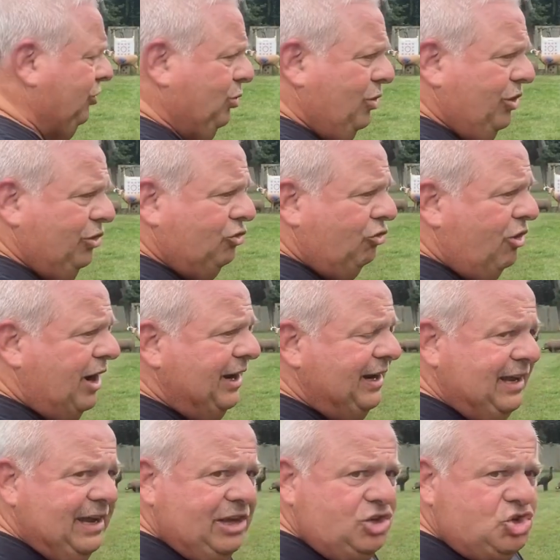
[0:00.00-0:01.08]
We're going to try an
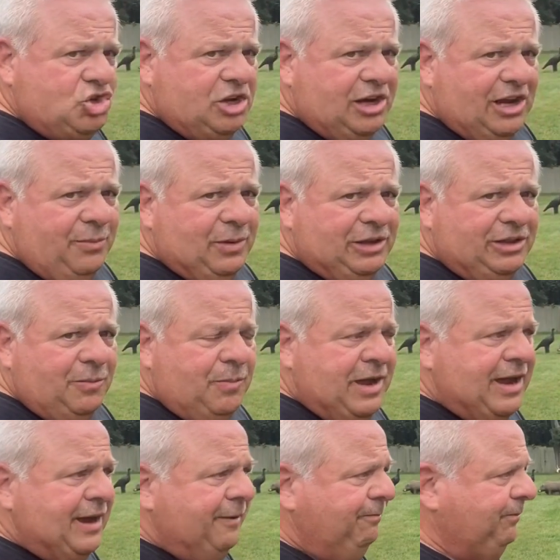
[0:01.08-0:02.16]
inch and aim at the
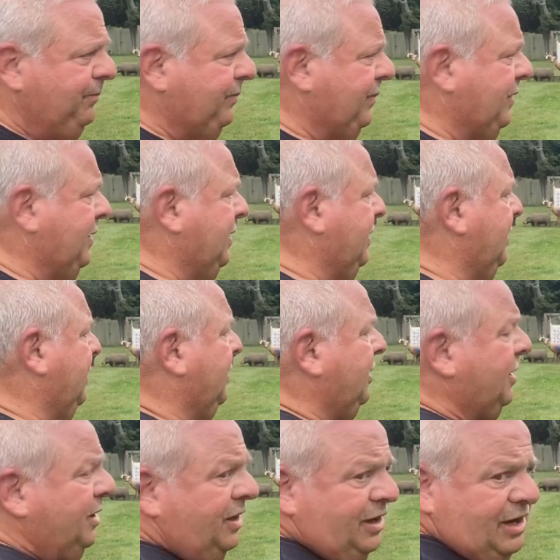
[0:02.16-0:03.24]
bear.
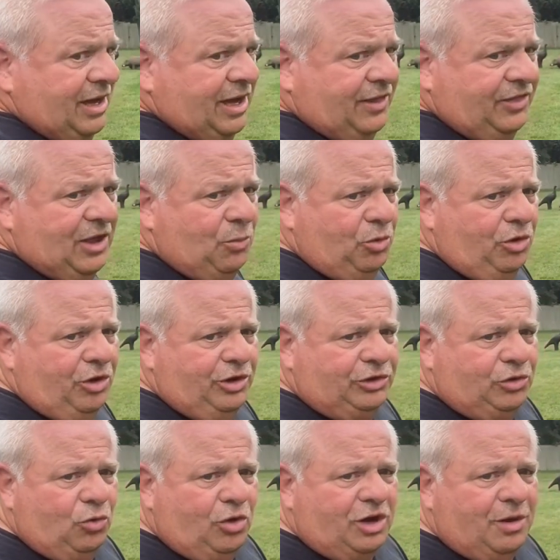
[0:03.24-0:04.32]
And then we're going to
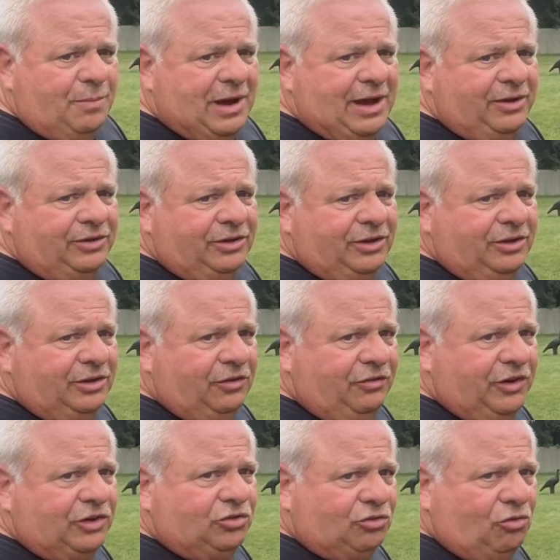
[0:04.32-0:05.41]
talk about the
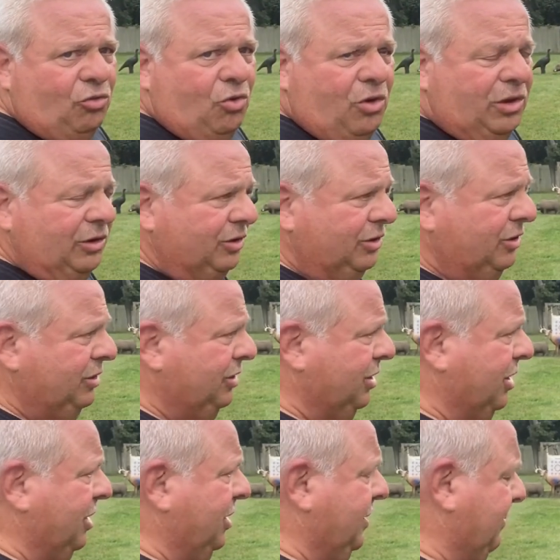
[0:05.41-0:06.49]
fixed crawl,
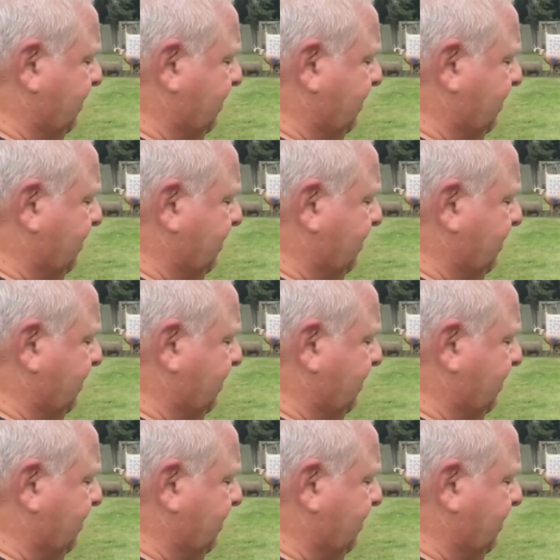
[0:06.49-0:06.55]
okay?